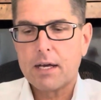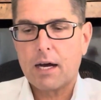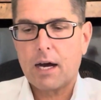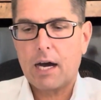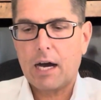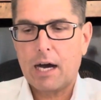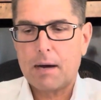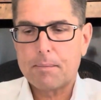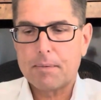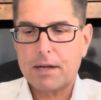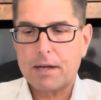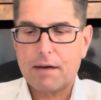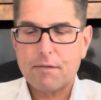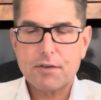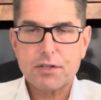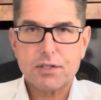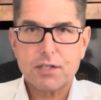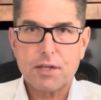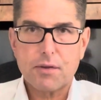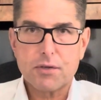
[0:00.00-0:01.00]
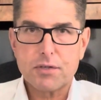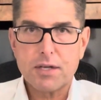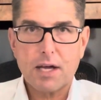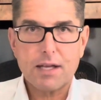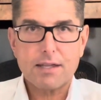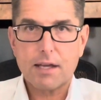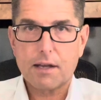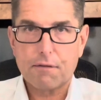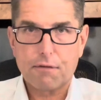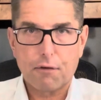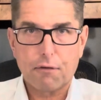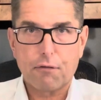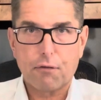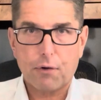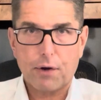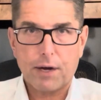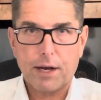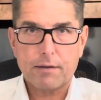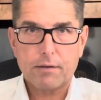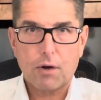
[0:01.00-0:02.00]
But obviously there's nothing for
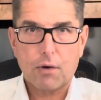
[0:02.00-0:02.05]
free.